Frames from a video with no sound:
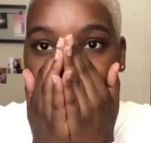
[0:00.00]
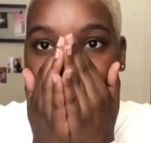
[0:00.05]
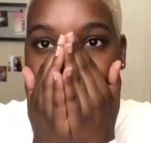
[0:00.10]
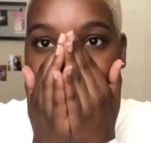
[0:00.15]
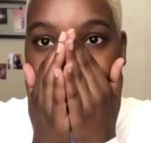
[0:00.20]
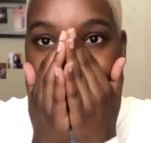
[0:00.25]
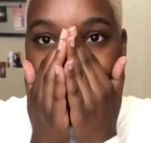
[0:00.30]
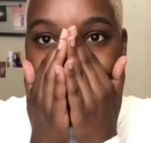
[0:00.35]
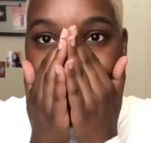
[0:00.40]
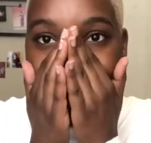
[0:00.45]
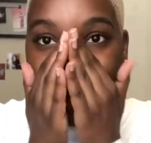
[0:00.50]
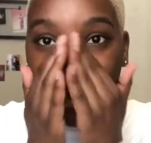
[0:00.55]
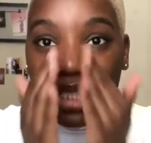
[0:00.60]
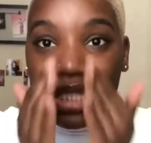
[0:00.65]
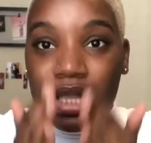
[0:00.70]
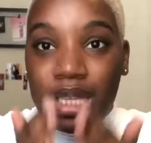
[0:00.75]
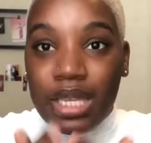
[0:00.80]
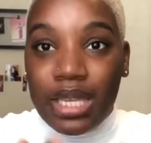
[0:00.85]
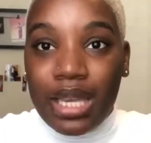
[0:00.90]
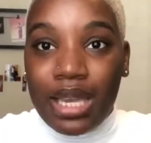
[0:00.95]
Oh my gosh,
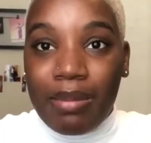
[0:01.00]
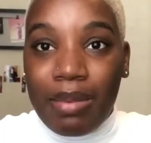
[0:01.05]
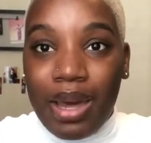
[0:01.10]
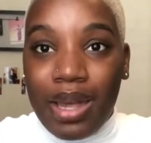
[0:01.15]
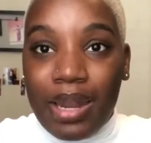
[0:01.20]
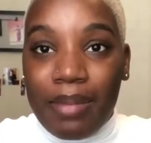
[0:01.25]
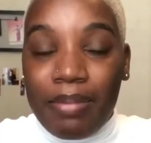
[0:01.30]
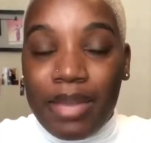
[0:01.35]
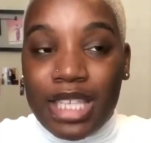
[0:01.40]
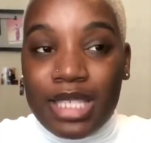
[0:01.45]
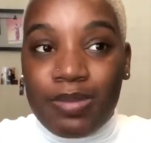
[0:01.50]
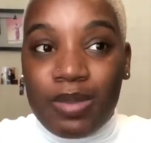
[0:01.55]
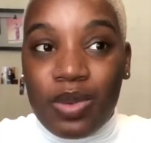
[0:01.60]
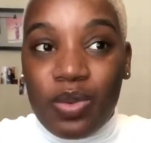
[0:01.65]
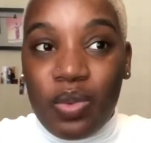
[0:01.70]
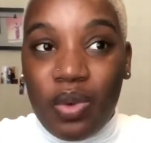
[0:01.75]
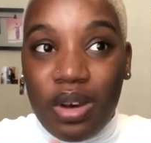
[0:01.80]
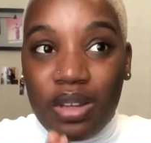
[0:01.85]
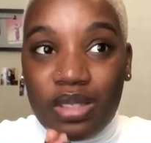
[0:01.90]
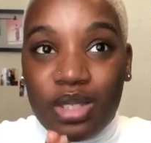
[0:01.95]
thinking about it makes me
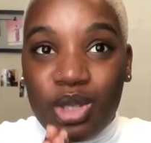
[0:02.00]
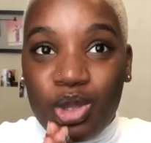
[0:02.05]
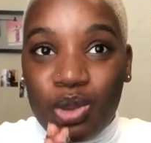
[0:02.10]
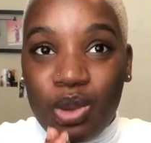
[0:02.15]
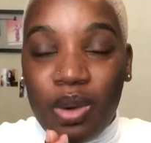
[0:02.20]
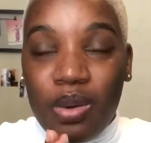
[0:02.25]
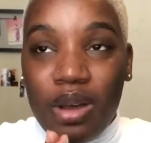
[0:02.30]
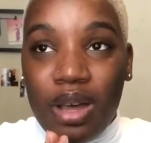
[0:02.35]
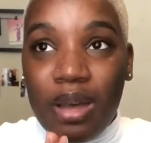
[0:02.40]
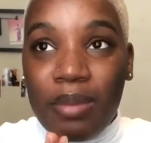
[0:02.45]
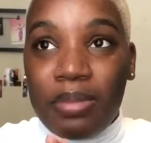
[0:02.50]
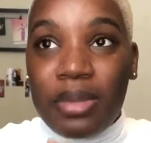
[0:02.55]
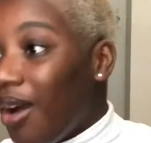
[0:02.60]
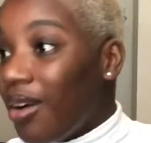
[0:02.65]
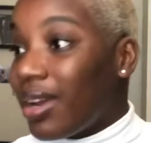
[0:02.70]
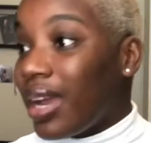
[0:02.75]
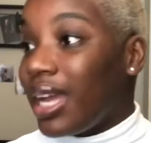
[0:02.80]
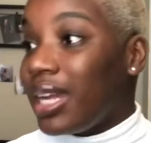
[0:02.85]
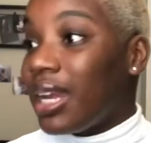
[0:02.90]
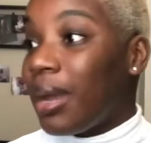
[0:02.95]
want to throw up.
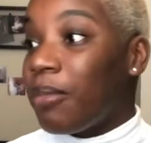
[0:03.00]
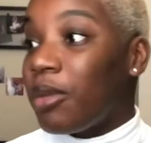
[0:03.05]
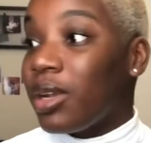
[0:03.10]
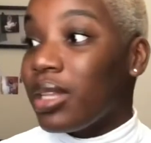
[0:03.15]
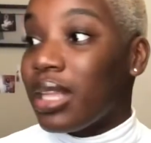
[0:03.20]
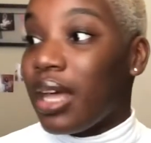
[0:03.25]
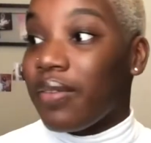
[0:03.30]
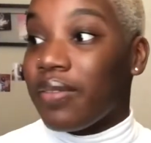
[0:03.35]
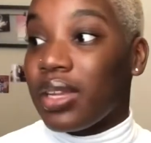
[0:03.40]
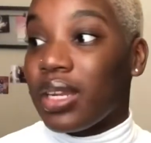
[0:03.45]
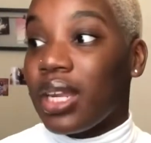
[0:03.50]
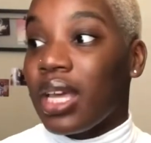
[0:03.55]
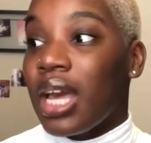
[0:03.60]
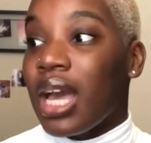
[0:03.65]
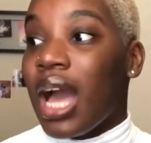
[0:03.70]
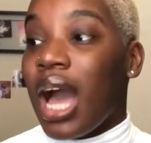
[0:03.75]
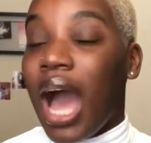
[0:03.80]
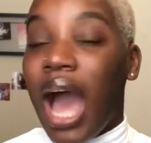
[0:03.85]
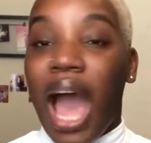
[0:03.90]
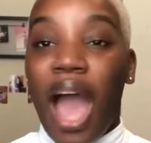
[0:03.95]
Okay, number 11,
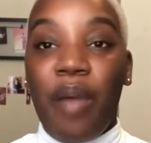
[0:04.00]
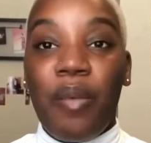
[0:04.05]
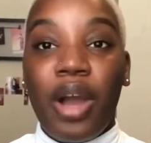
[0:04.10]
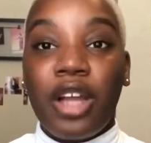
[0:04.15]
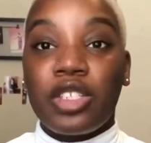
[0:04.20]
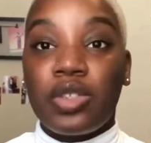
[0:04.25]
I watch